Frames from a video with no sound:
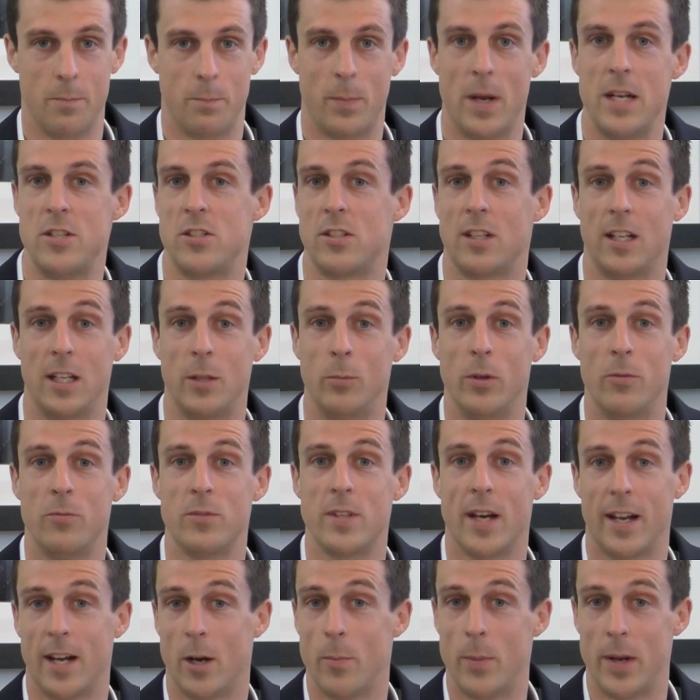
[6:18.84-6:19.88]
Basically, we've
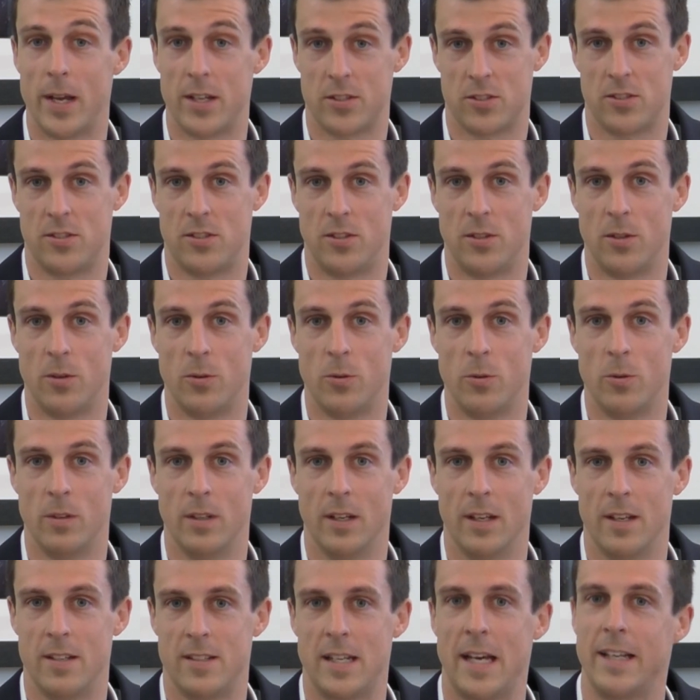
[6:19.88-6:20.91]
done our best to
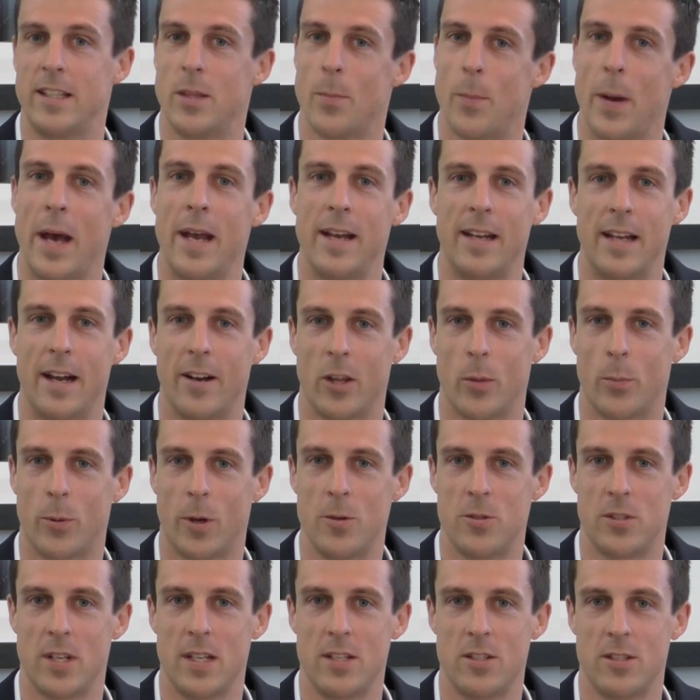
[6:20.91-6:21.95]
take the pain out of the
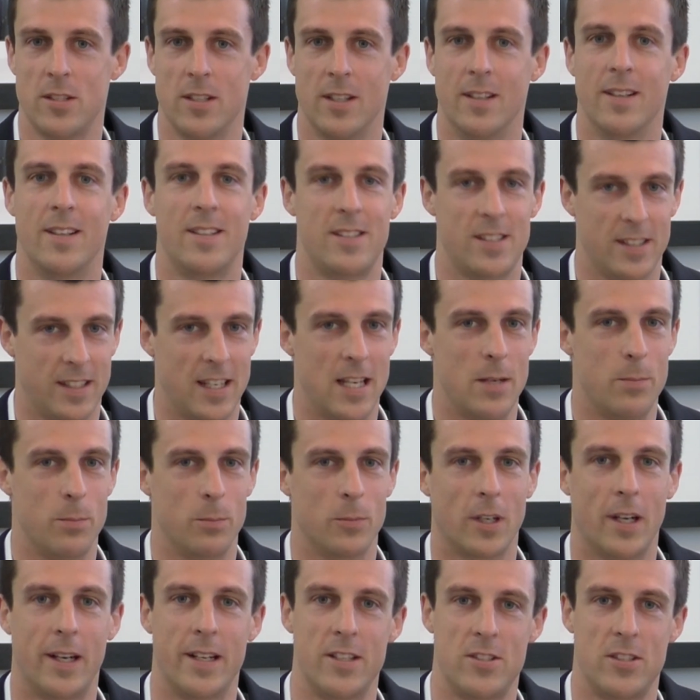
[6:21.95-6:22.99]
process to keep
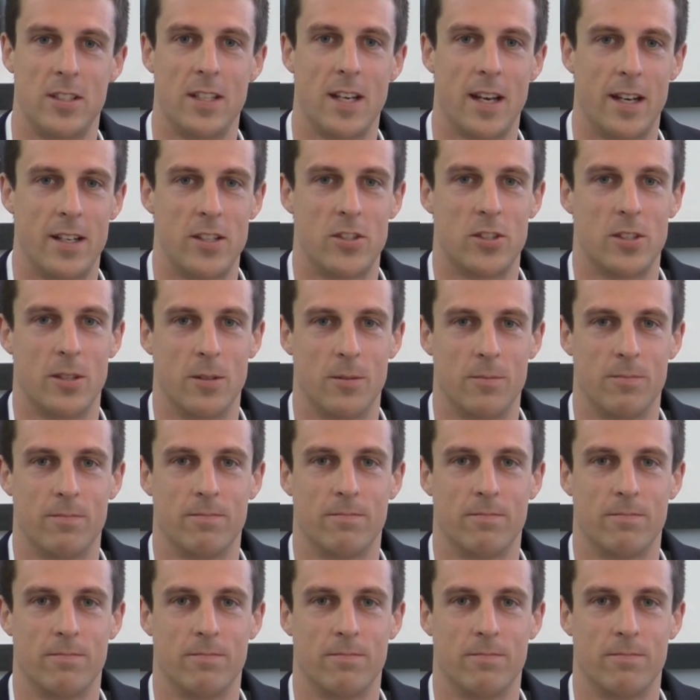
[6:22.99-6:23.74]
clients engaged.